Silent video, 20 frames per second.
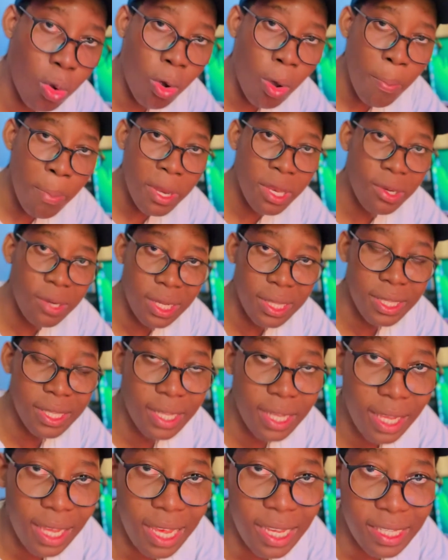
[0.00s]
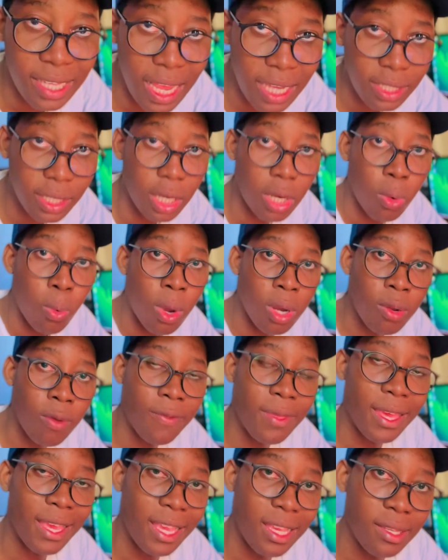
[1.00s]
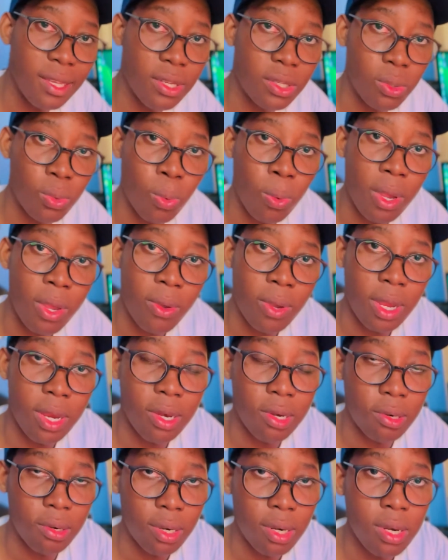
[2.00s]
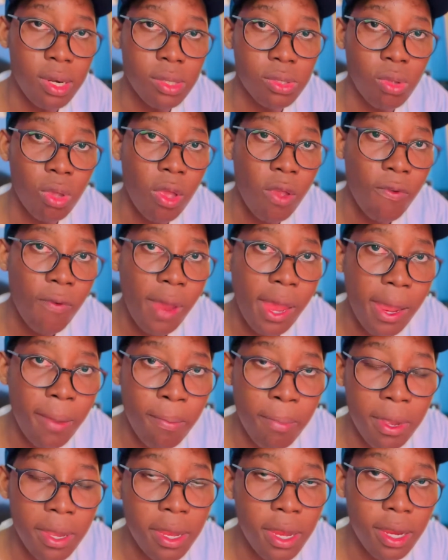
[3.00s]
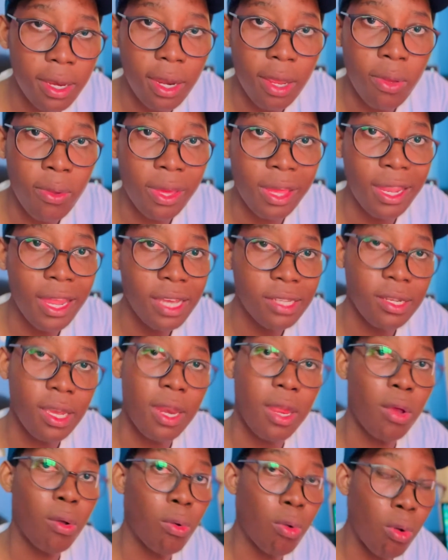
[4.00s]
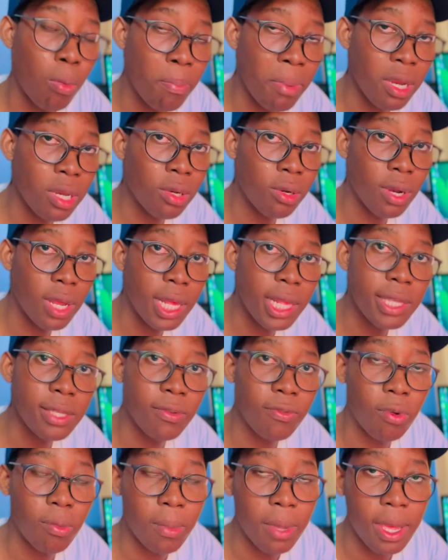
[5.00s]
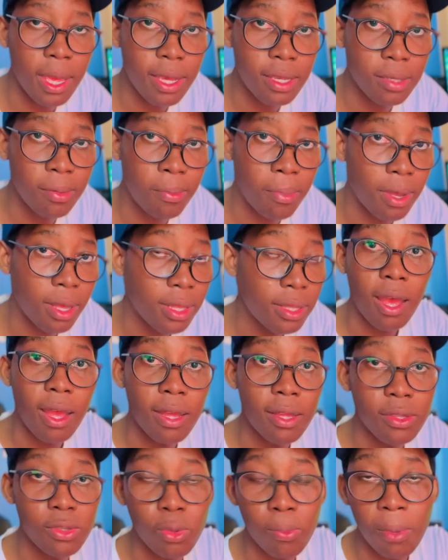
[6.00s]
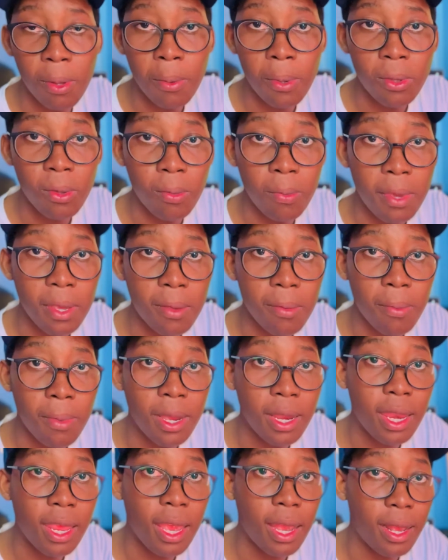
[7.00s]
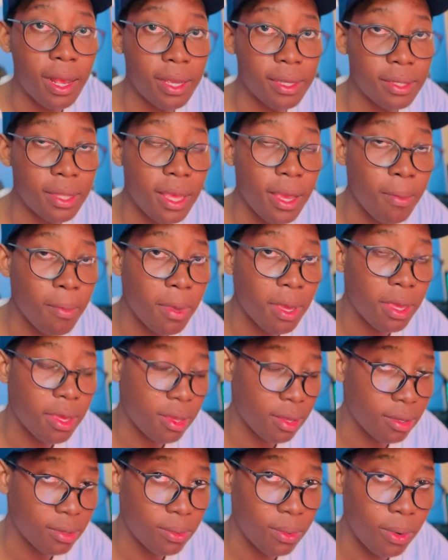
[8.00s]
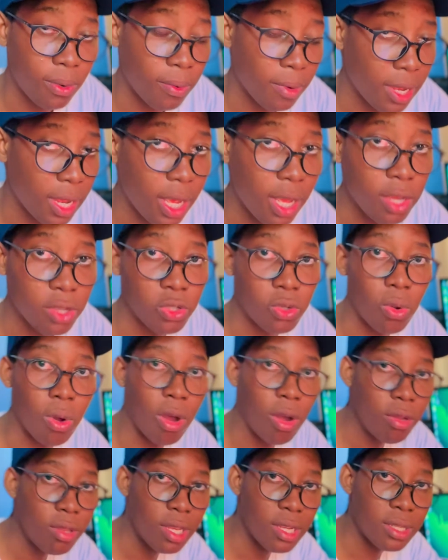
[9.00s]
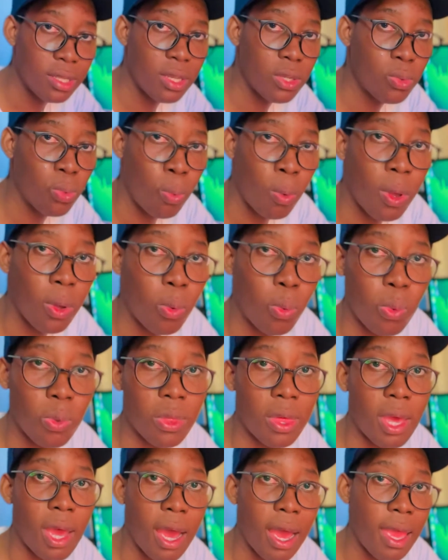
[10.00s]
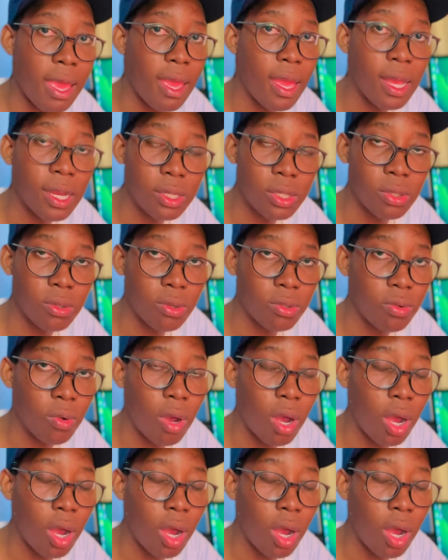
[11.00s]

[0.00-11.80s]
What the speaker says: copy trading is actually one of the easiest way you can trade. So if you're a beginner, you can actually copy trades from experts and you'll be able to make money as they are making as well. So how does this work with the IX social